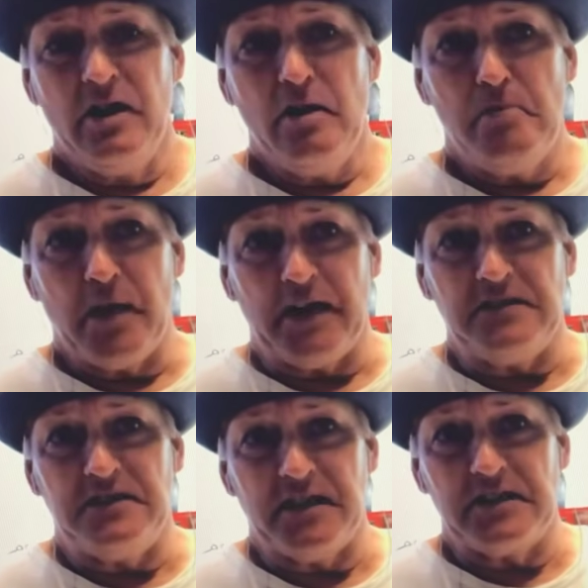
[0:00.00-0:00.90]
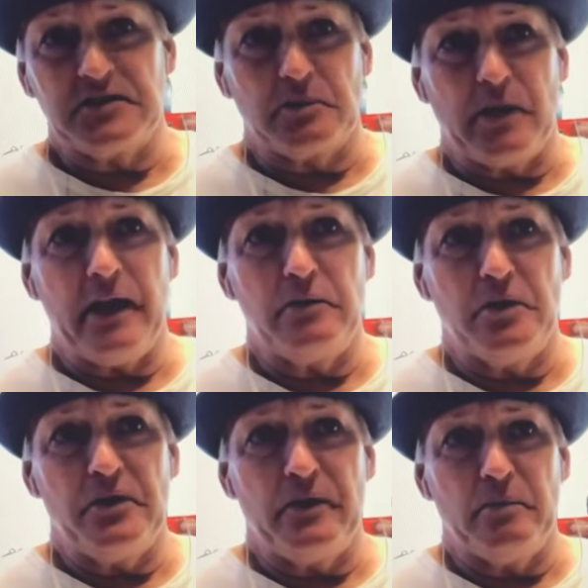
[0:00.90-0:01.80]
But I did get to ride
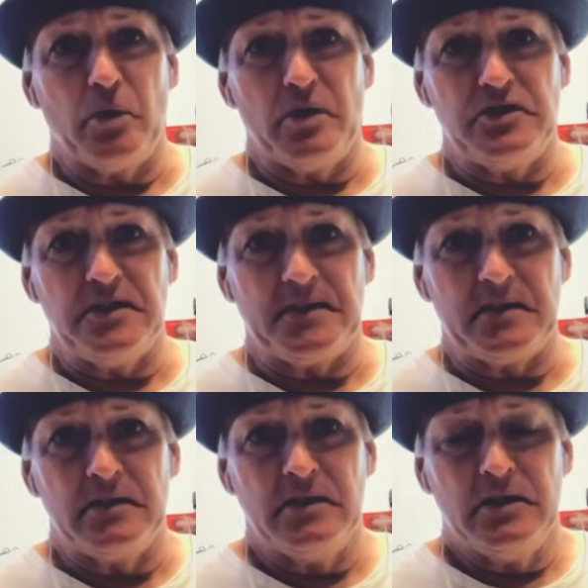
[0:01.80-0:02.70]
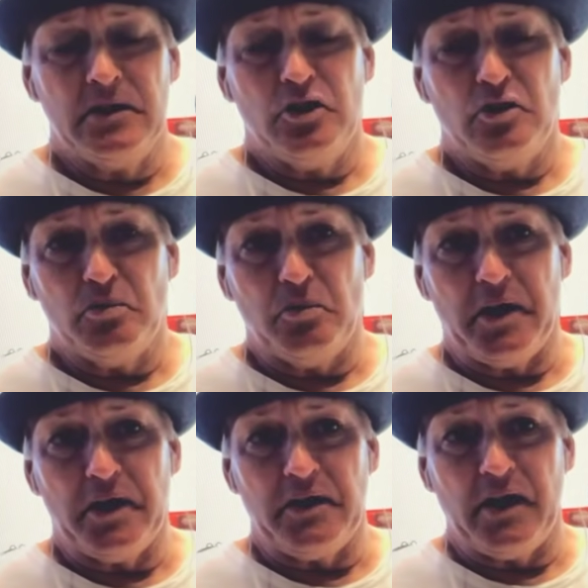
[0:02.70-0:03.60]
with him one year
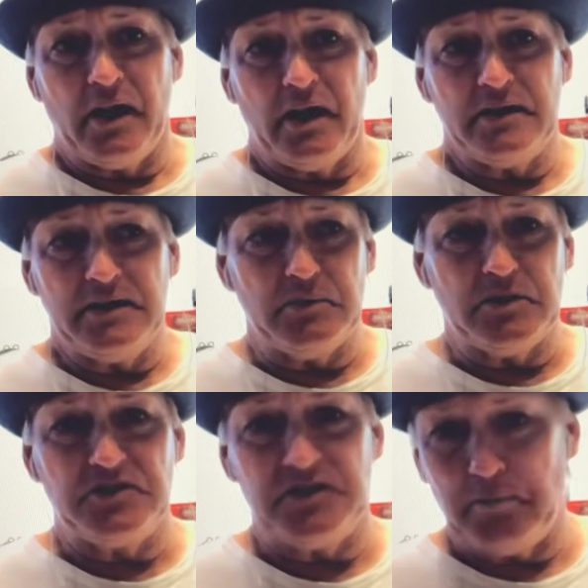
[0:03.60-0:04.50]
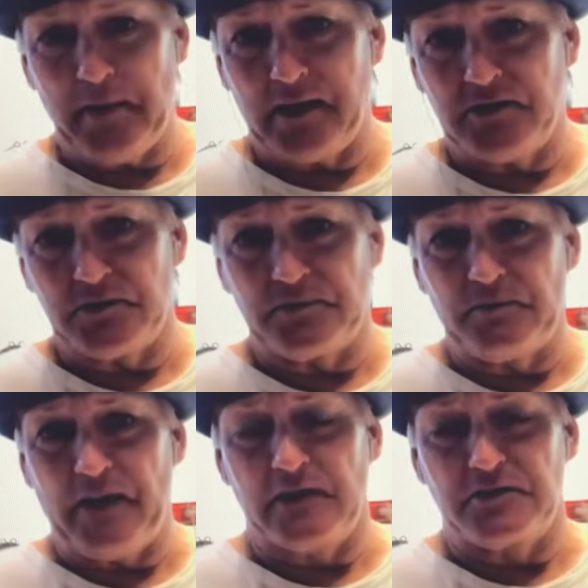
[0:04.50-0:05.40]
when he was team manager for
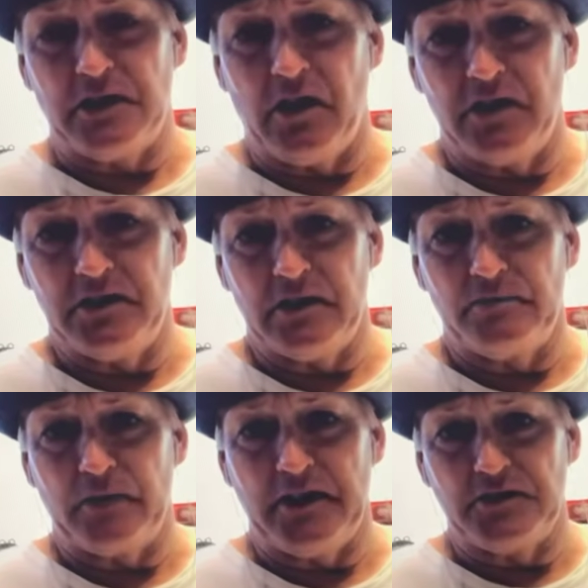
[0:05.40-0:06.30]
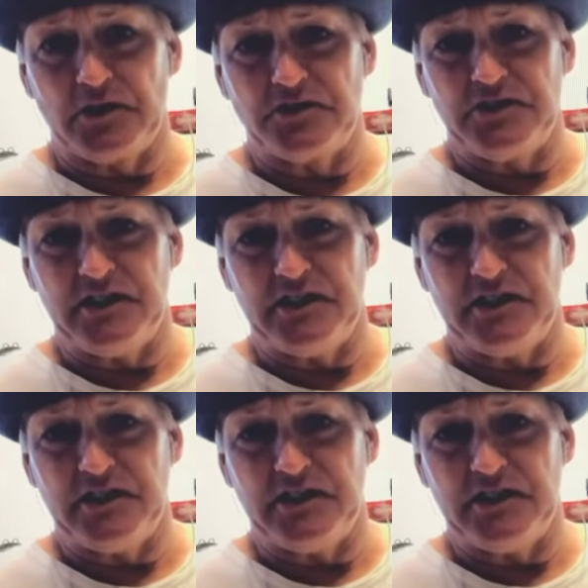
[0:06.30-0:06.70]
Factory Honda for HRC.